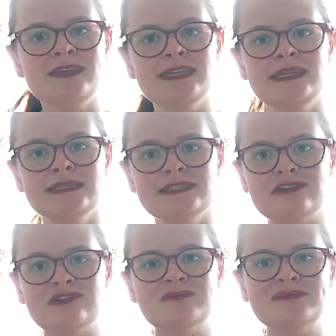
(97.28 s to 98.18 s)
me
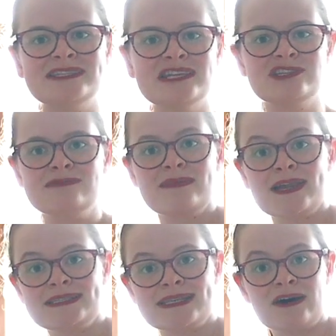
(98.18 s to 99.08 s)
to position
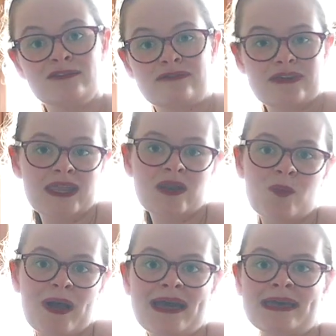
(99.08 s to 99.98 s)
myself in a
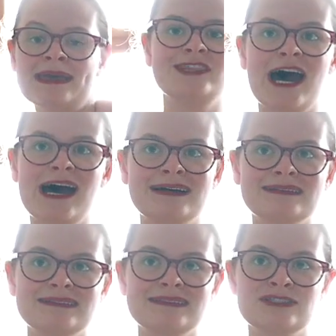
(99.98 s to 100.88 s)
way that
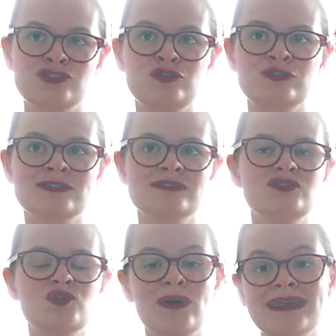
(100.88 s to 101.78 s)

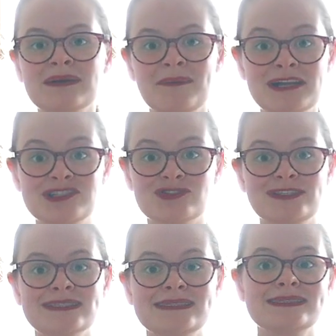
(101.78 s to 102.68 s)
doesn't tweak my
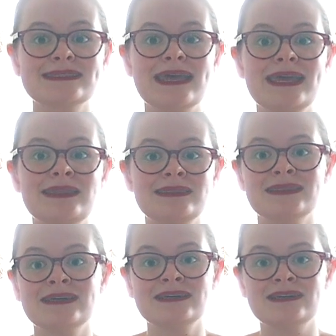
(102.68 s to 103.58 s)
joints in
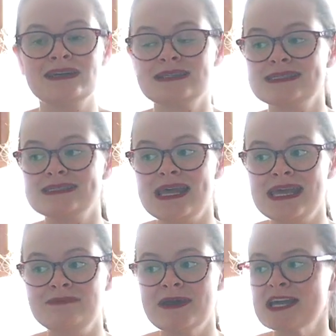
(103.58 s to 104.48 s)
the same